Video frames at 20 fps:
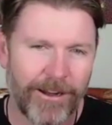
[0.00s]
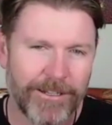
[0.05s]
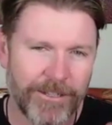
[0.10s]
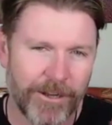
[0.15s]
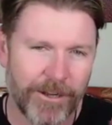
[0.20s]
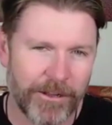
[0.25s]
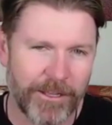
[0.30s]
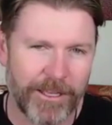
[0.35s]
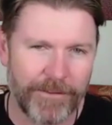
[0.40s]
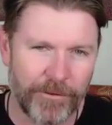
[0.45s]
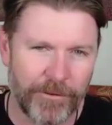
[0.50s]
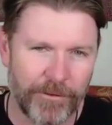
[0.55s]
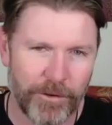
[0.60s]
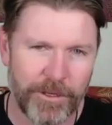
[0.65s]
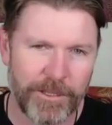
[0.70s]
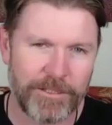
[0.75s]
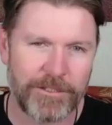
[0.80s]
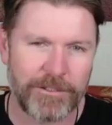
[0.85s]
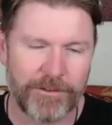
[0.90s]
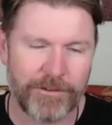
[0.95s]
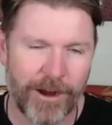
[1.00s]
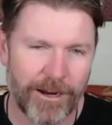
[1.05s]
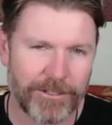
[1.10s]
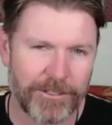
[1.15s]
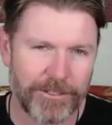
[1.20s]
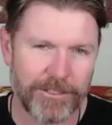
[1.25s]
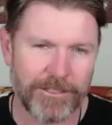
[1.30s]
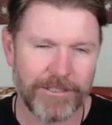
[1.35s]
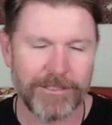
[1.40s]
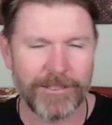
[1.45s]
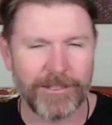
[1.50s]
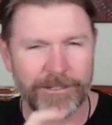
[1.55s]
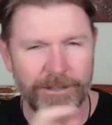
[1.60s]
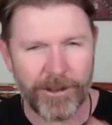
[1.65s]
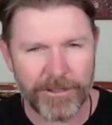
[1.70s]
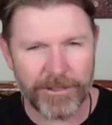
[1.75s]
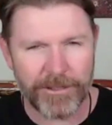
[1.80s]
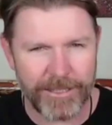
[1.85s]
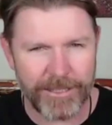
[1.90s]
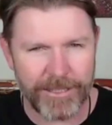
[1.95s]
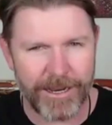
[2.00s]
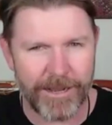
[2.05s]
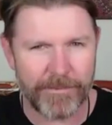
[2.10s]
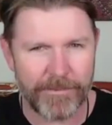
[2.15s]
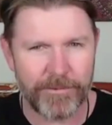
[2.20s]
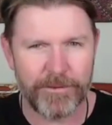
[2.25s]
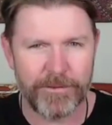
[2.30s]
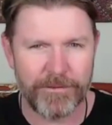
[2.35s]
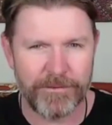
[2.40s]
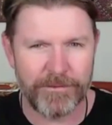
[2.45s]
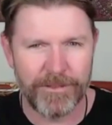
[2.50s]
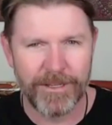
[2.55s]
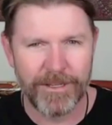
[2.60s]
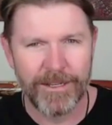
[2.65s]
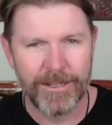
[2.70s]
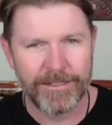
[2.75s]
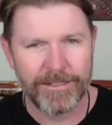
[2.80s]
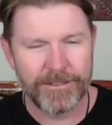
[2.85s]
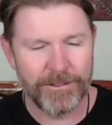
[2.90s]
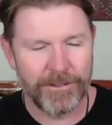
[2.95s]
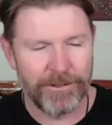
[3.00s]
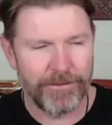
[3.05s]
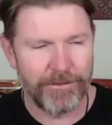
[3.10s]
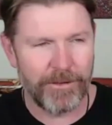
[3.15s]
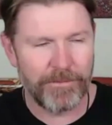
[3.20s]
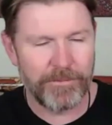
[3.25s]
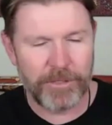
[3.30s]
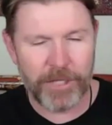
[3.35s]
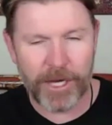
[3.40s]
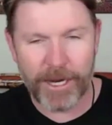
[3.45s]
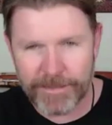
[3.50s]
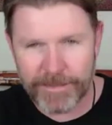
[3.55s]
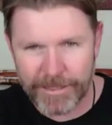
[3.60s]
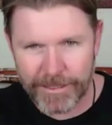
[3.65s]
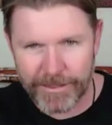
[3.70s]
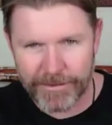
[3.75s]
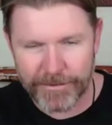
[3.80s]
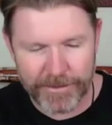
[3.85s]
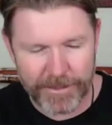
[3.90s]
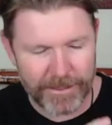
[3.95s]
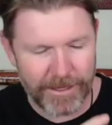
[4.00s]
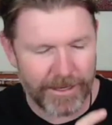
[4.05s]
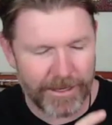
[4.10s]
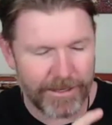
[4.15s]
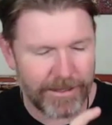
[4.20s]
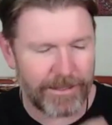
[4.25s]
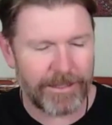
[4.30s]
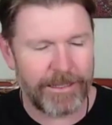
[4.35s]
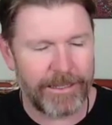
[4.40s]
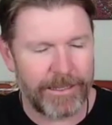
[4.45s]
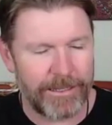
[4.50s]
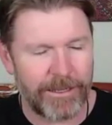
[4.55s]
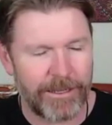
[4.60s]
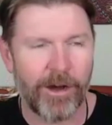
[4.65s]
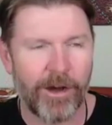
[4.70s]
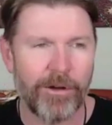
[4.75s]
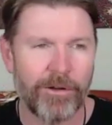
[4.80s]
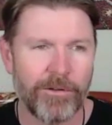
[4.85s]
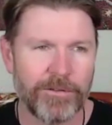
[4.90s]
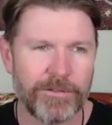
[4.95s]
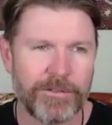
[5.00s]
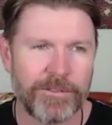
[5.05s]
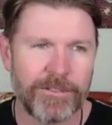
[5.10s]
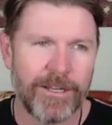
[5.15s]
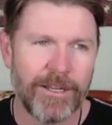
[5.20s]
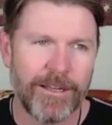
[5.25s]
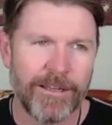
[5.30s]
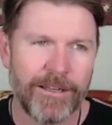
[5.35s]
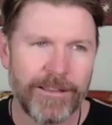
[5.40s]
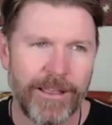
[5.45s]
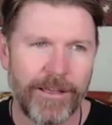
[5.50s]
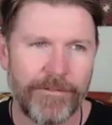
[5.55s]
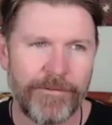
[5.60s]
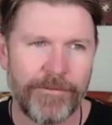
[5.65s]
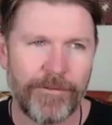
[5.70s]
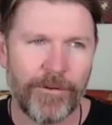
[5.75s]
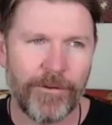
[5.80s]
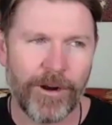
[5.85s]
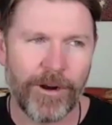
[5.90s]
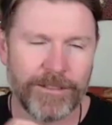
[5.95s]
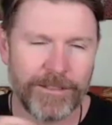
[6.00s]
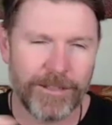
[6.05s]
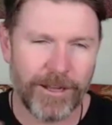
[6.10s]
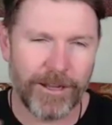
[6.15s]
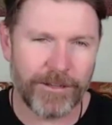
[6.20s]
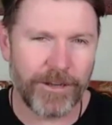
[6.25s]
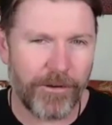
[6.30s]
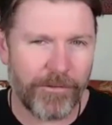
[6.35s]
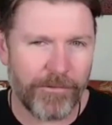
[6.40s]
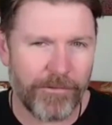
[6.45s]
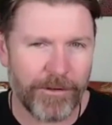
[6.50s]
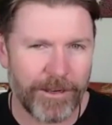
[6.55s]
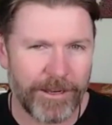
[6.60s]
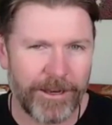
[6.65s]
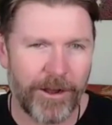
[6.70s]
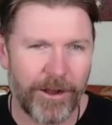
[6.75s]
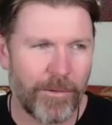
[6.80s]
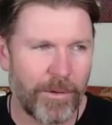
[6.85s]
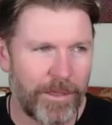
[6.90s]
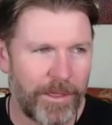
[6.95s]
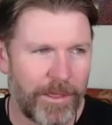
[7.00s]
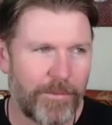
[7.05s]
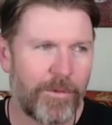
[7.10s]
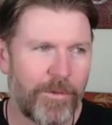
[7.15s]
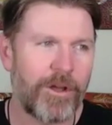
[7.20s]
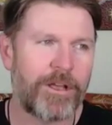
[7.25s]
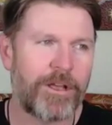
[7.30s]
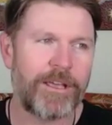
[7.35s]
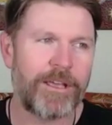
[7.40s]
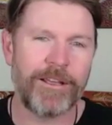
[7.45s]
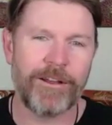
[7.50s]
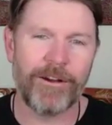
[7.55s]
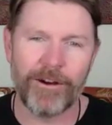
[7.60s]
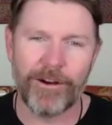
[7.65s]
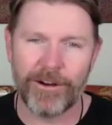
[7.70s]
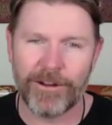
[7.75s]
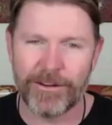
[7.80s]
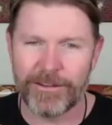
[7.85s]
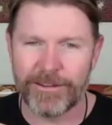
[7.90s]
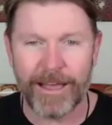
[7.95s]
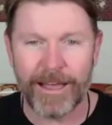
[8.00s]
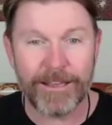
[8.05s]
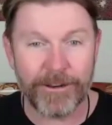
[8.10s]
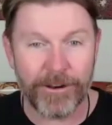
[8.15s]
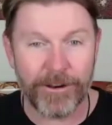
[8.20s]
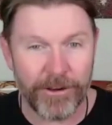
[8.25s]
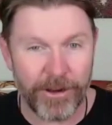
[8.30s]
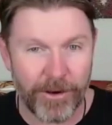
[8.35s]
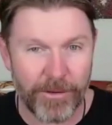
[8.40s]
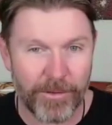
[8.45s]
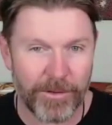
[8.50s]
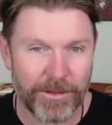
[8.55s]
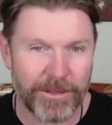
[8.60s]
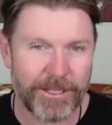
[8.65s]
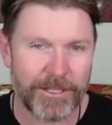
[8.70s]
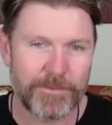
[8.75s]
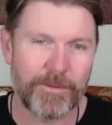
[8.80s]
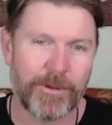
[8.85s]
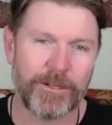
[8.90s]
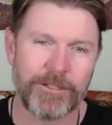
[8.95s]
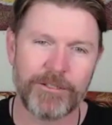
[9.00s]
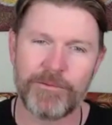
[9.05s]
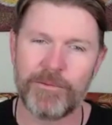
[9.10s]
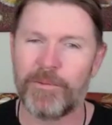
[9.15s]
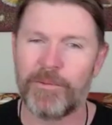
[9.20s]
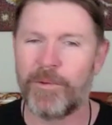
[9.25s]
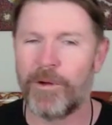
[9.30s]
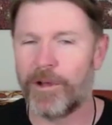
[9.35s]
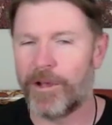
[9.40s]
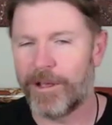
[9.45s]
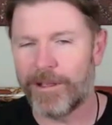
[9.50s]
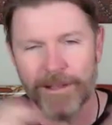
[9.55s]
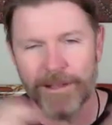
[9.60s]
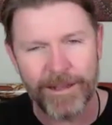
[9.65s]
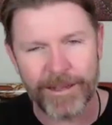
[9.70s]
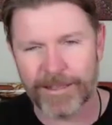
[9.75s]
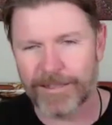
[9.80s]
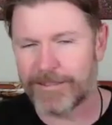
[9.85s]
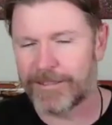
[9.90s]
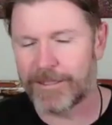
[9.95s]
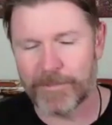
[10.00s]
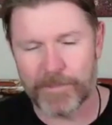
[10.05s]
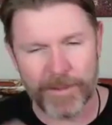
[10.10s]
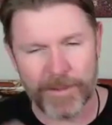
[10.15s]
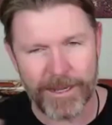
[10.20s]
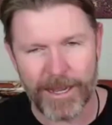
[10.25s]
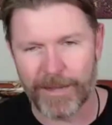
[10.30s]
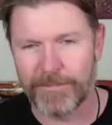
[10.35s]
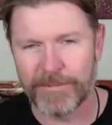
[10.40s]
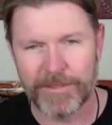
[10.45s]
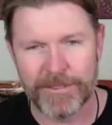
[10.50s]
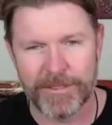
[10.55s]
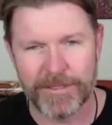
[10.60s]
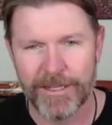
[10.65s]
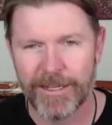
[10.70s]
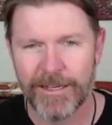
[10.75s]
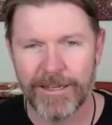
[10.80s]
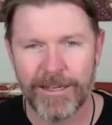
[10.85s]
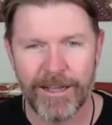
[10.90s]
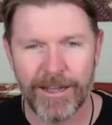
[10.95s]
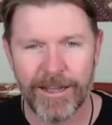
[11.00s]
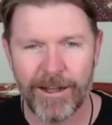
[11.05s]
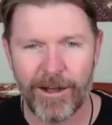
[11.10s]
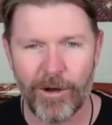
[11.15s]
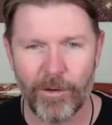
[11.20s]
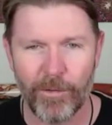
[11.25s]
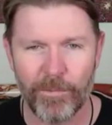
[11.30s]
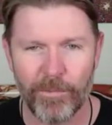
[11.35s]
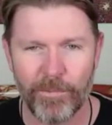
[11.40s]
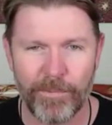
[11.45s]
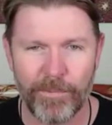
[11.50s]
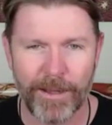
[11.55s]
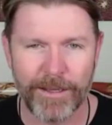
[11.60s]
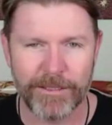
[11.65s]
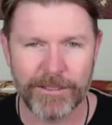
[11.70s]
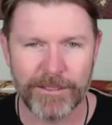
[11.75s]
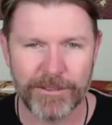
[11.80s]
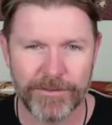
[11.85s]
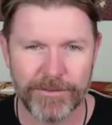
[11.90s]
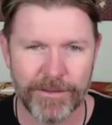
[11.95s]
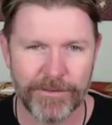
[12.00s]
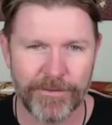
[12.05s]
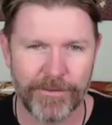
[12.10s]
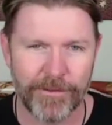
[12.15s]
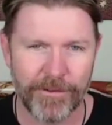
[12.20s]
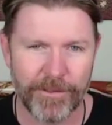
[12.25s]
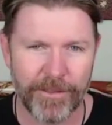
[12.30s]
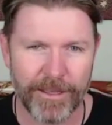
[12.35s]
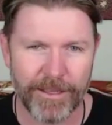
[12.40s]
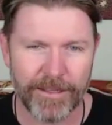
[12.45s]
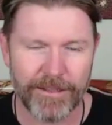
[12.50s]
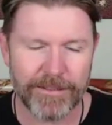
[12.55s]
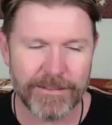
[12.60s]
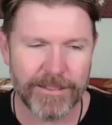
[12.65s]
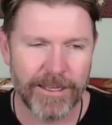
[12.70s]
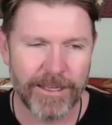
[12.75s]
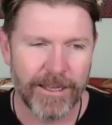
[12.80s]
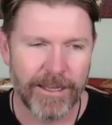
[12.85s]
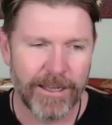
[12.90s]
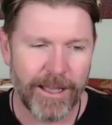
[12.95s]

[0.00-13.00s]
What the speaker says: I don't give good instructions. I don't set up good sort of objectives and clear goals. Therefore, I don't really know what they're working on. They don't know what they're supposed to be working. Like it just becomes a whole bunch of different things.